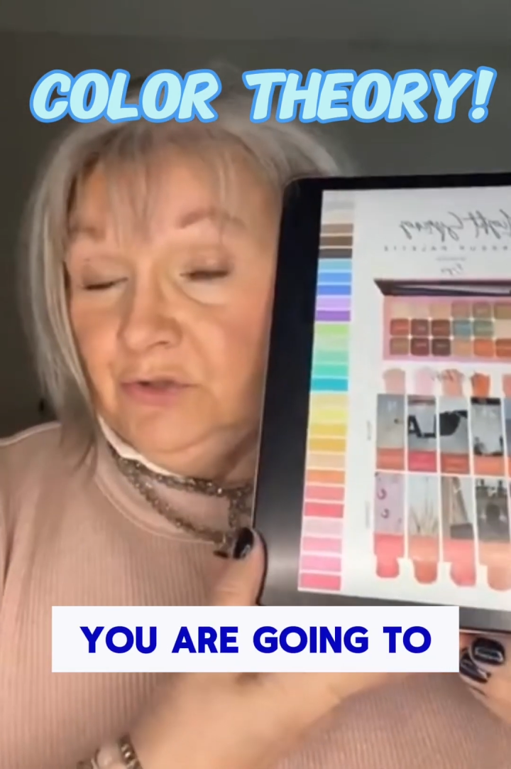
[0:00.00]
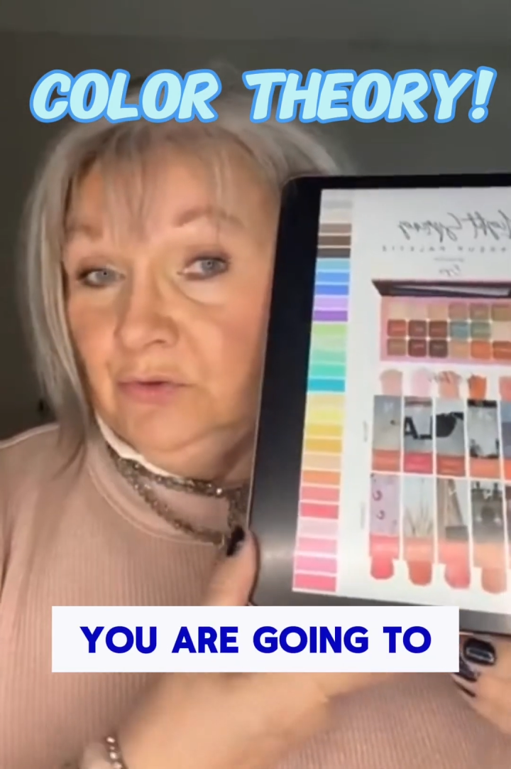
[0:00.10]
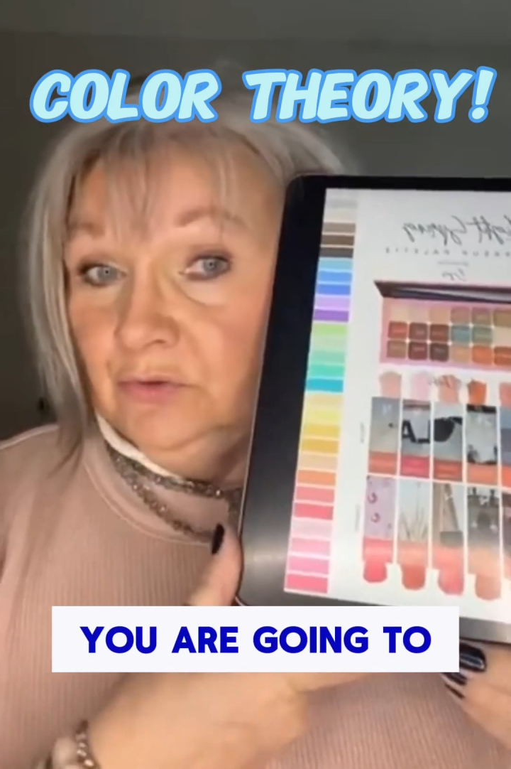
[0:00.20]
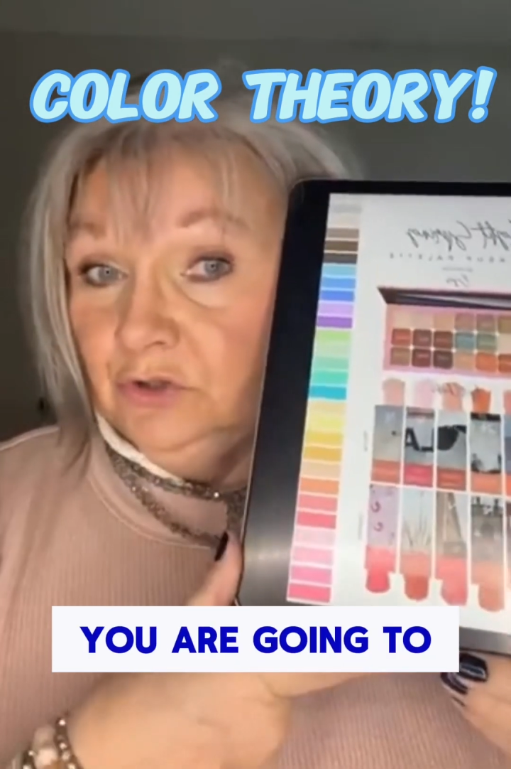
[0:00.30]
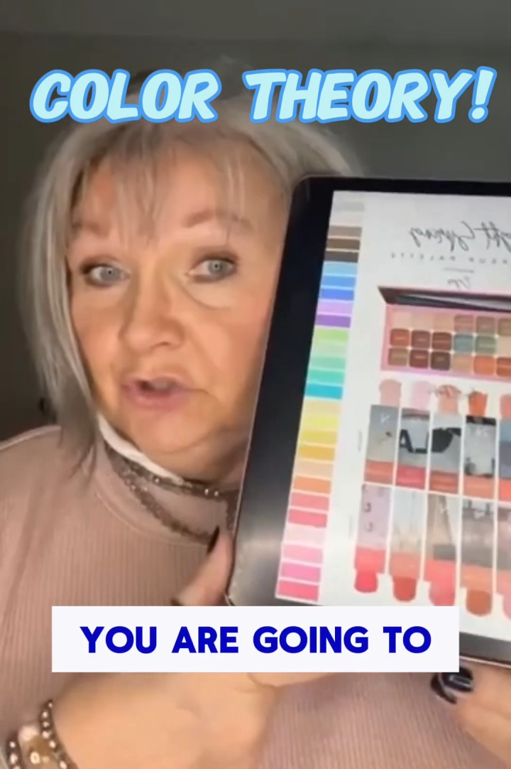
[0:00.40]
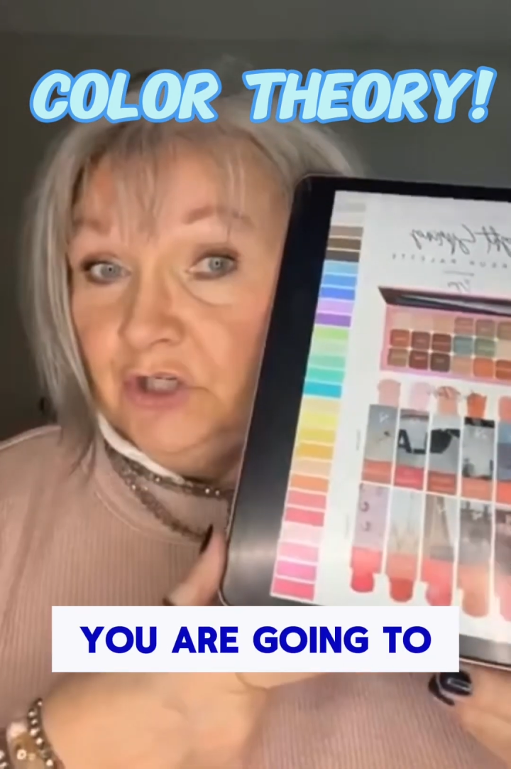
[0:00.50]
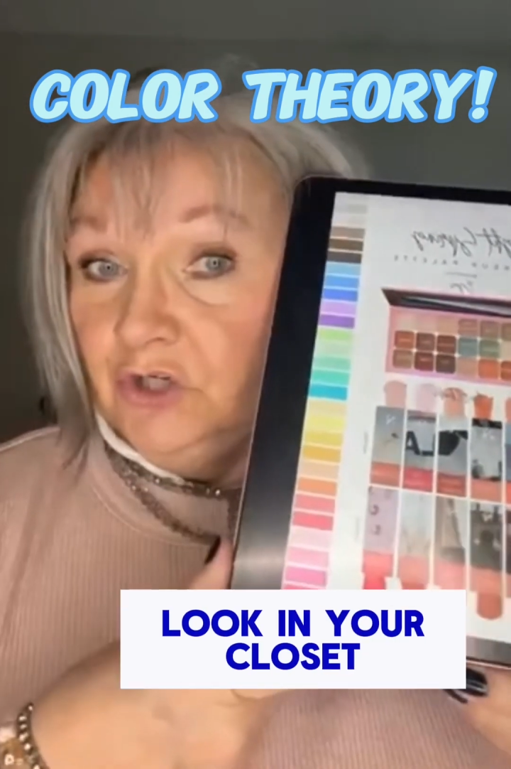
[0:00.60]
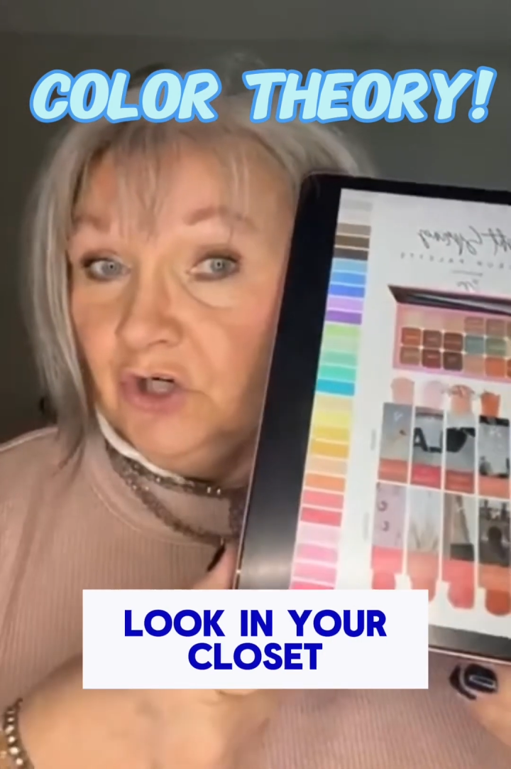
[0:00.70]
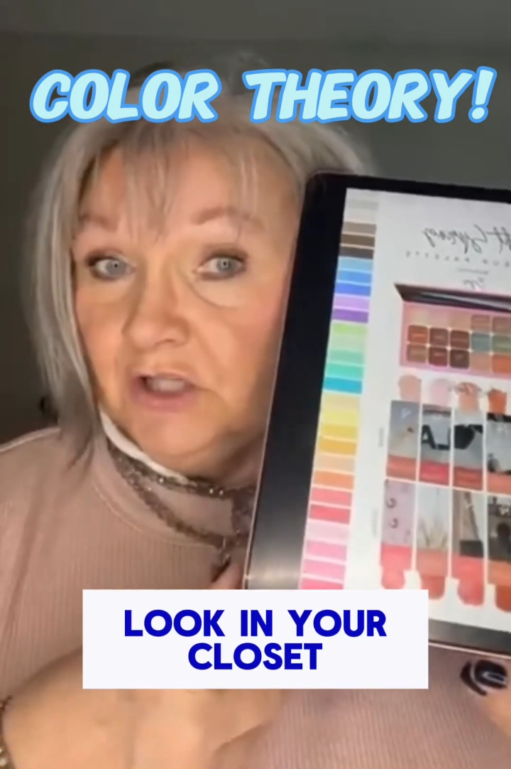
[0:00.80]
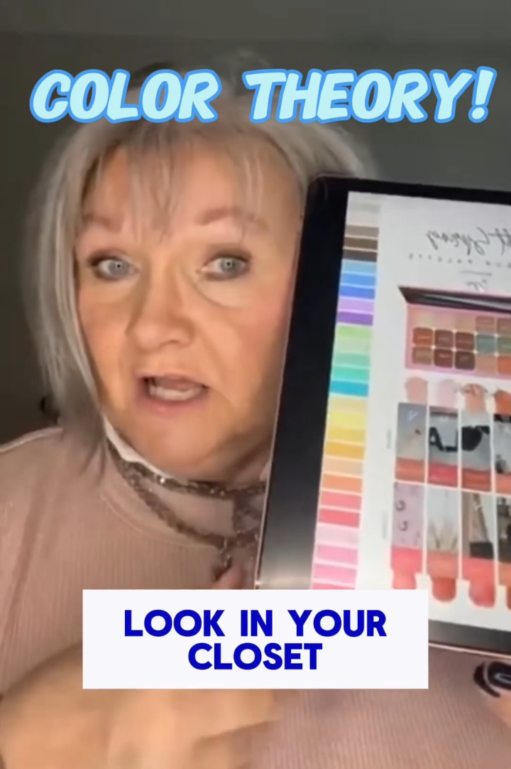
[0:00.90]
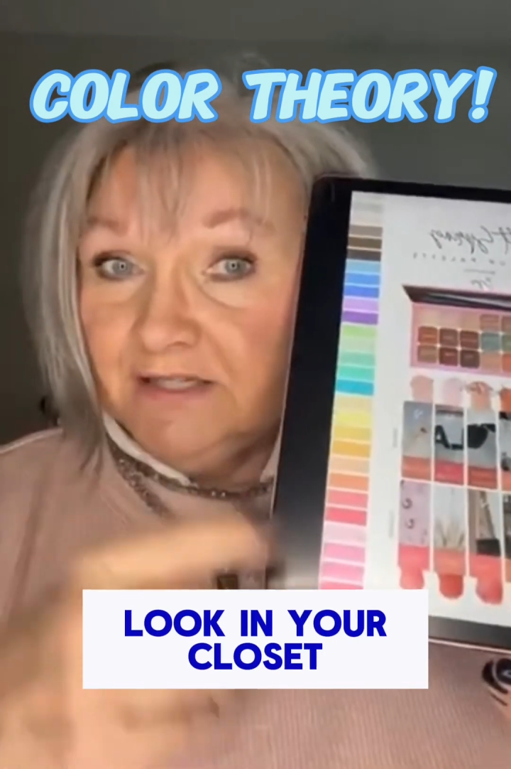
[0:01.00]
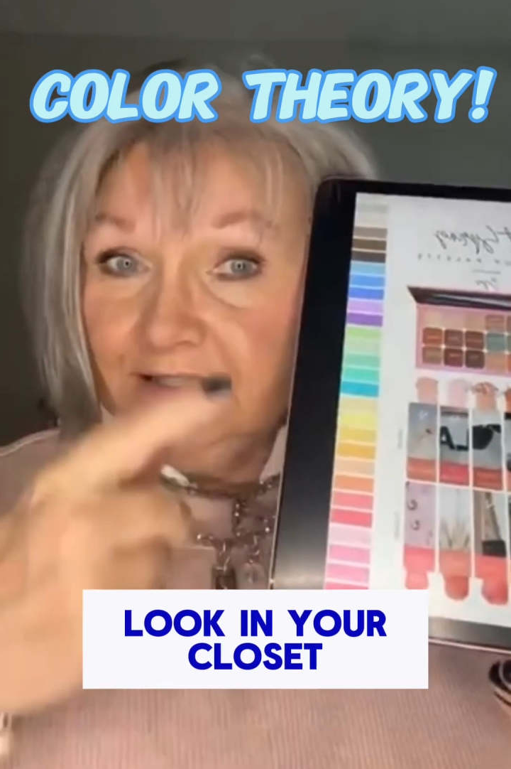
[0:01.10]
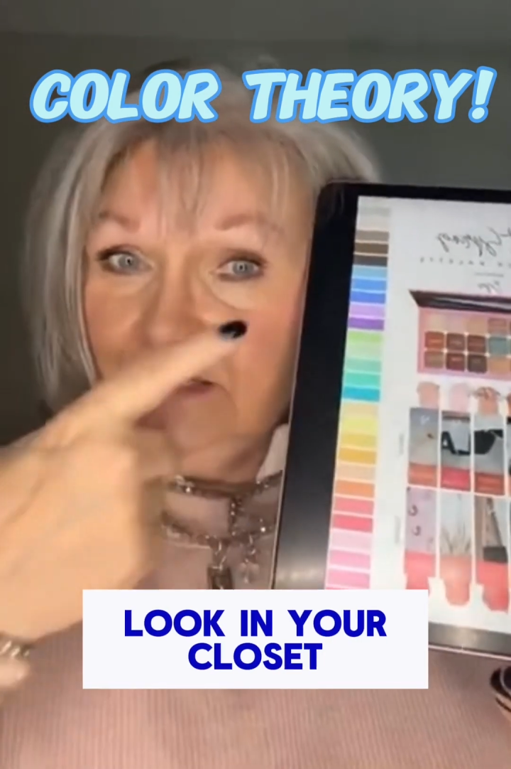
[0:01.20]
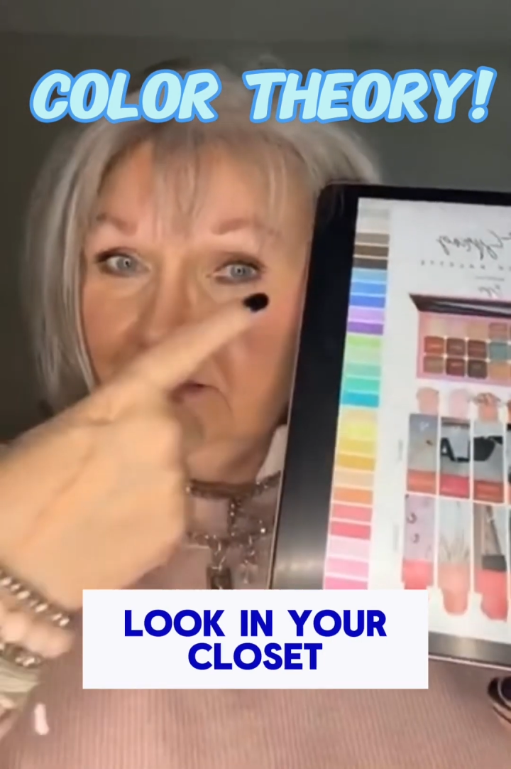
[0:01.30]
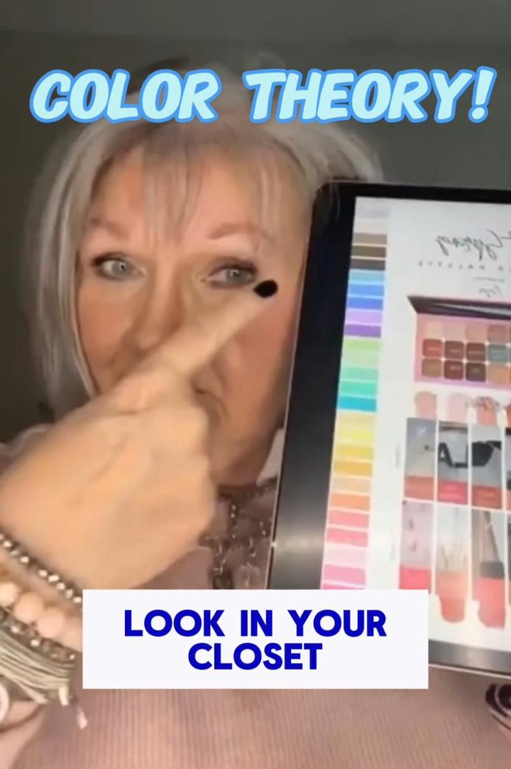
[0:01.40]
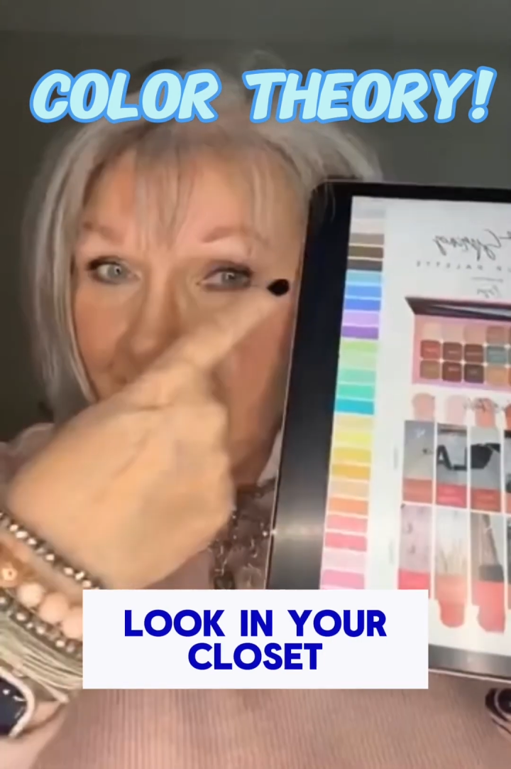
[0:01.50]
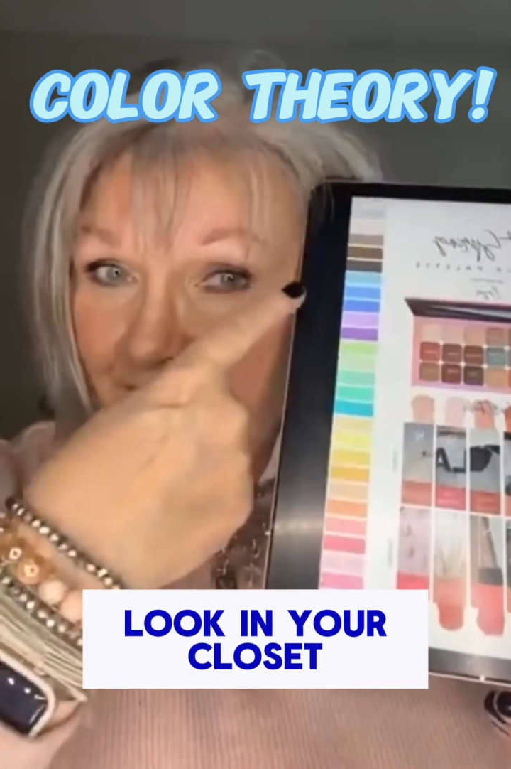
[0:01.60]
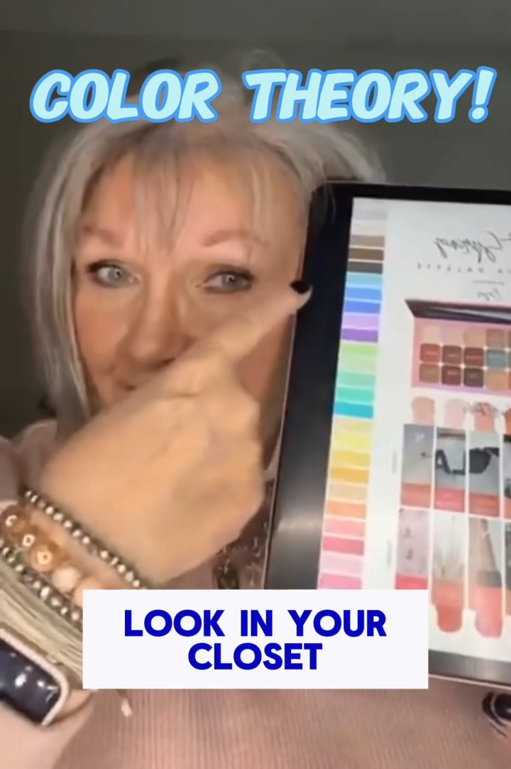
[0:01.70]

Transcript: to look in your closet,